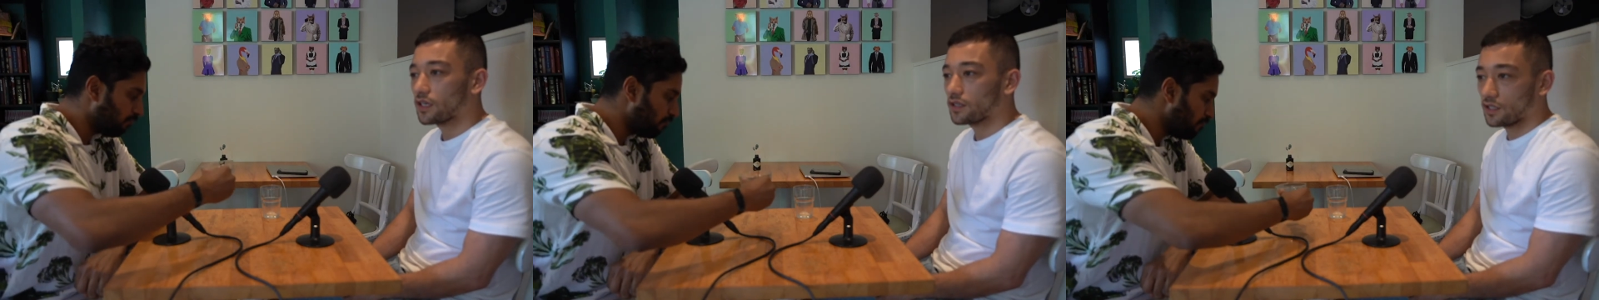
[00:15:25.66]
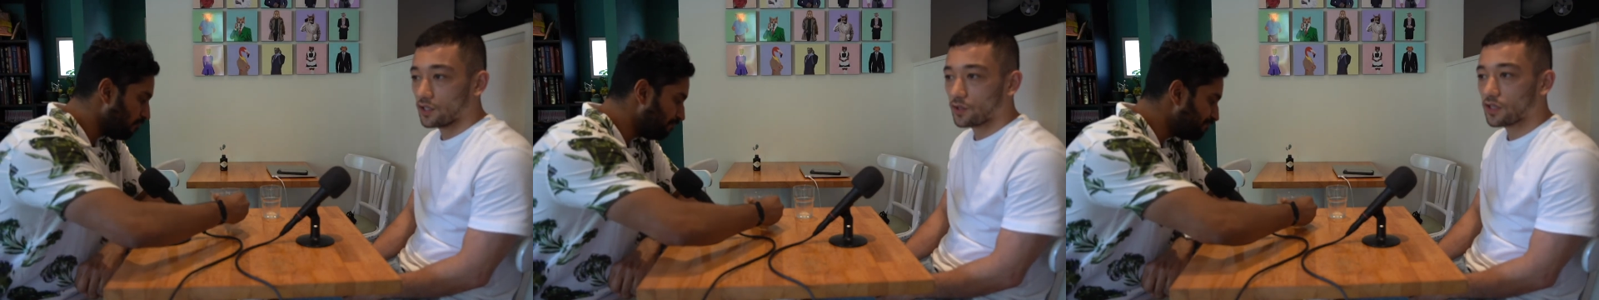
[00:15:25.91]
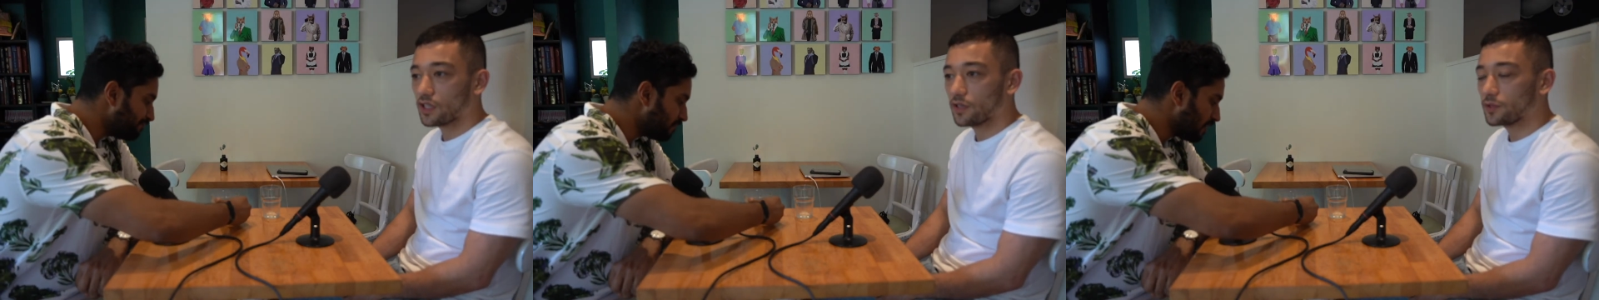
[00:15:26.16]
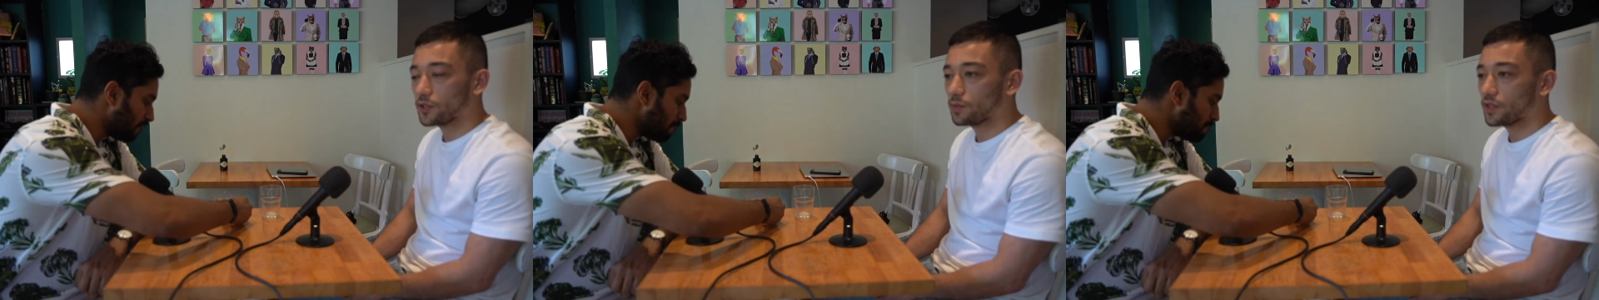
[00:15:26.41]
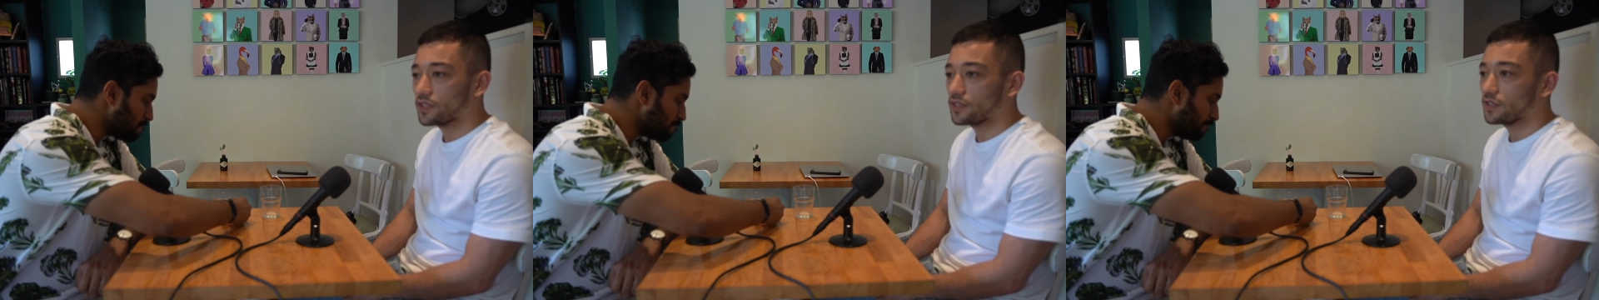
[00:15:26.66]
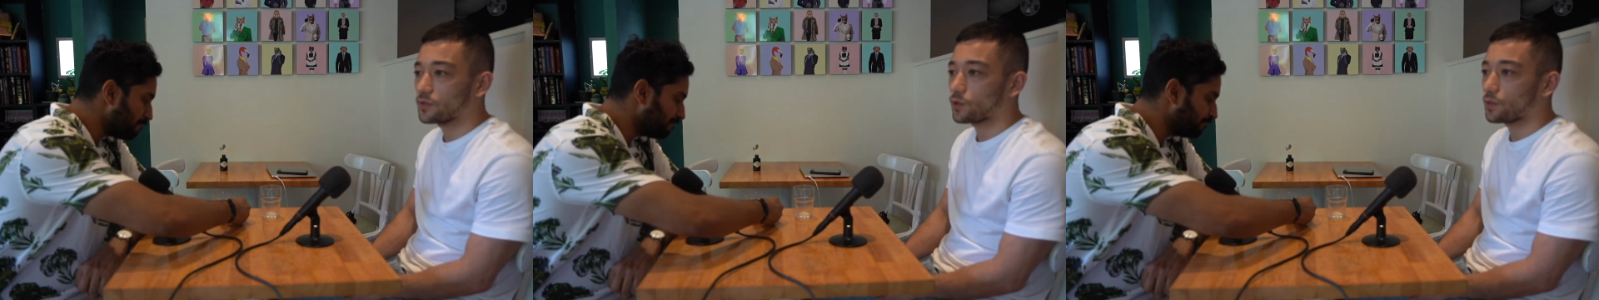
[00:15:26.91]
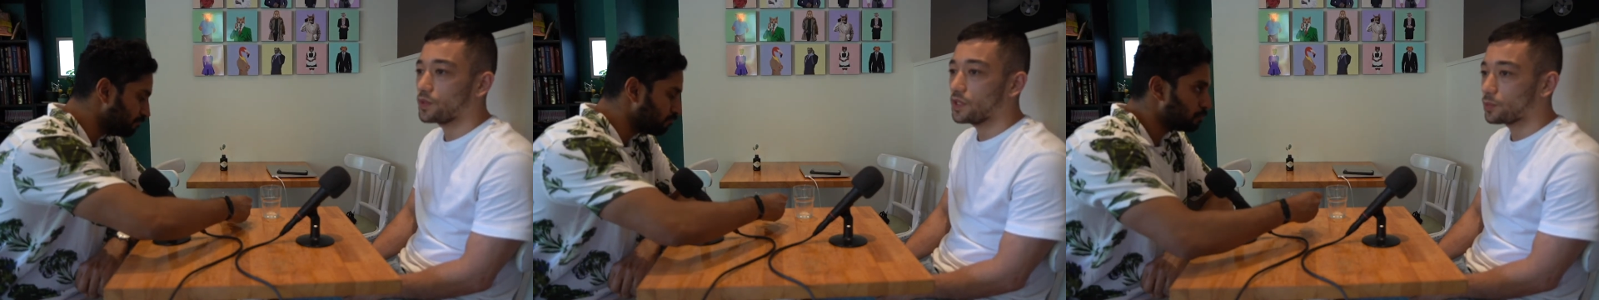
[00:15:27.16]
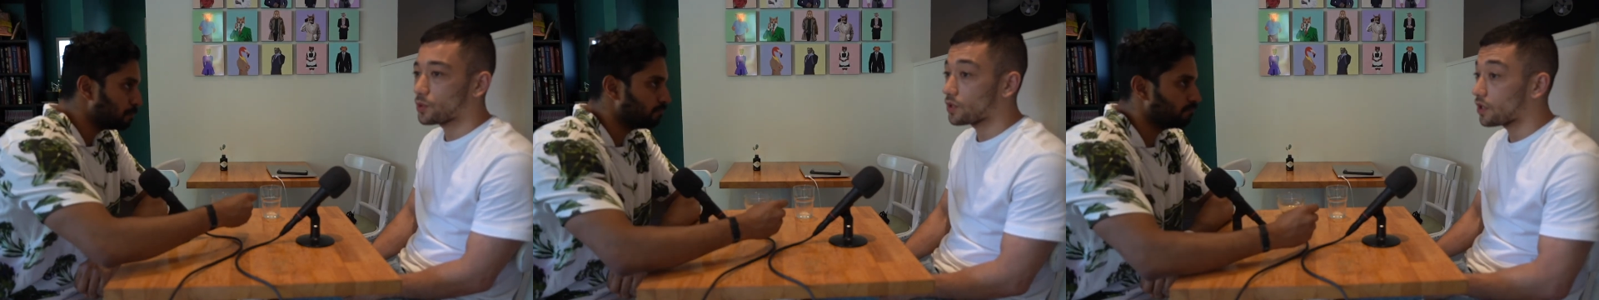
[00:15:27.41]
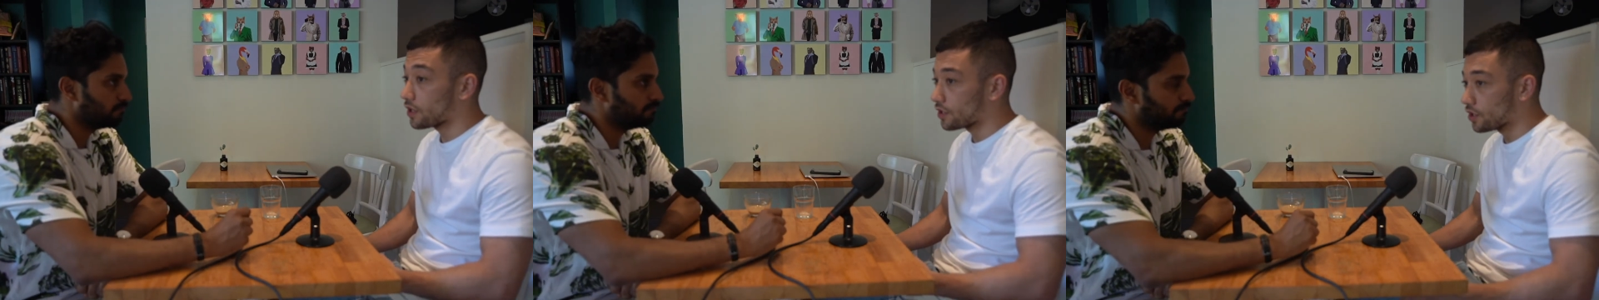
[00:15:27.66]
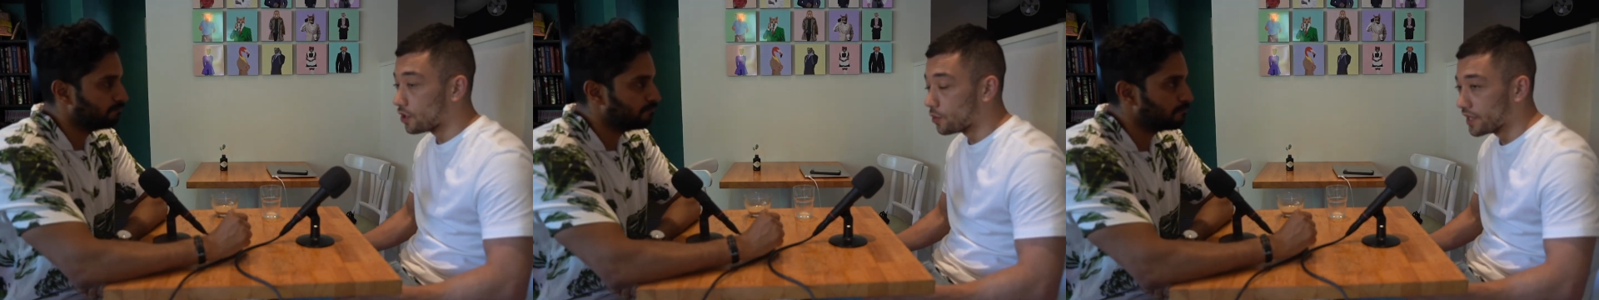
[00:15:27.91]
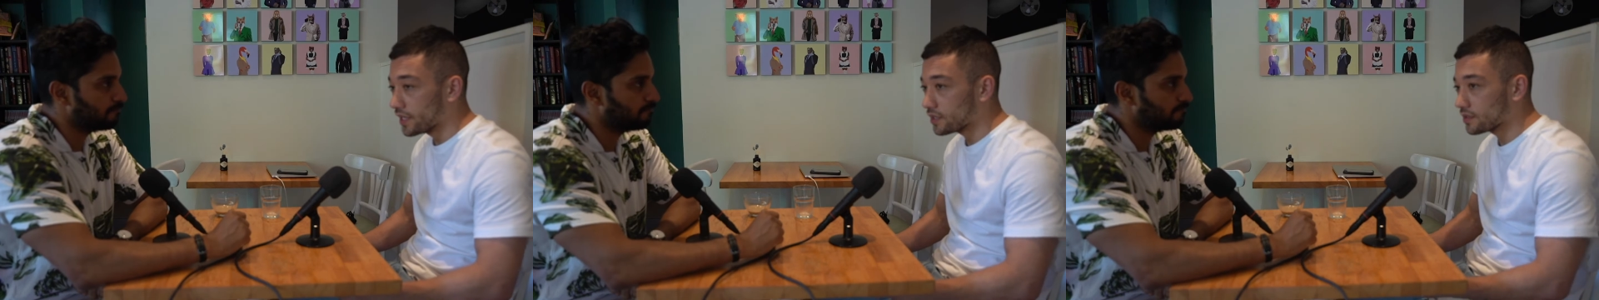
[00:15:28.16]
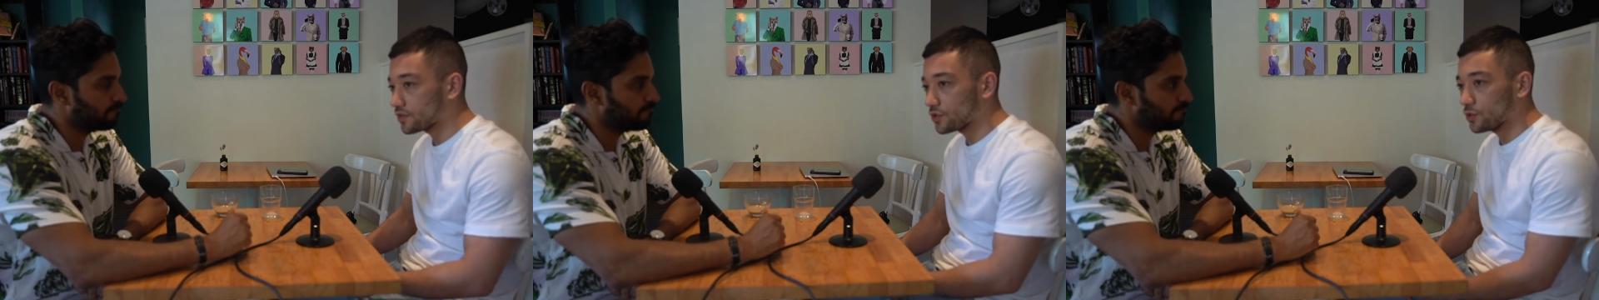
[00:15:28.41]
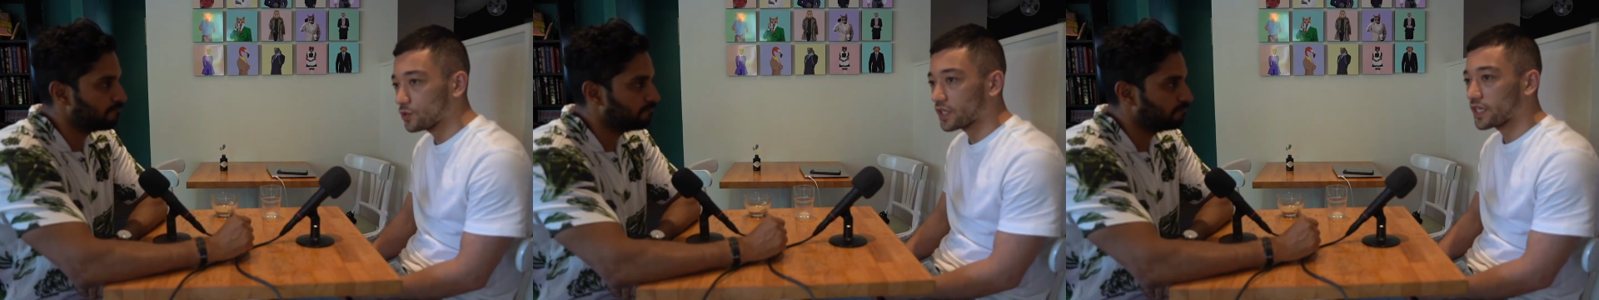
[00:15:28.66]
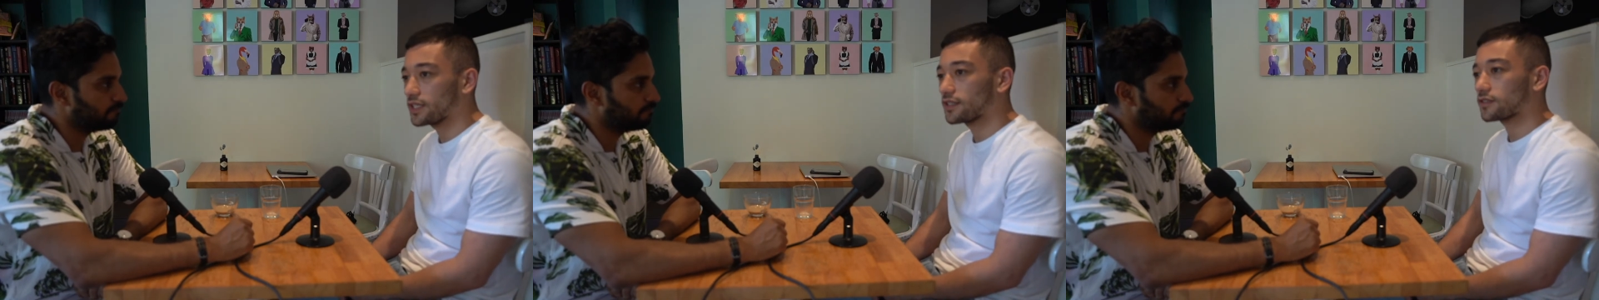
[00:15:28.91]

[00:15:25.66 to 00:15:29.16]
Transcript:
Speaker 1: you know, clubs are places where people are going to like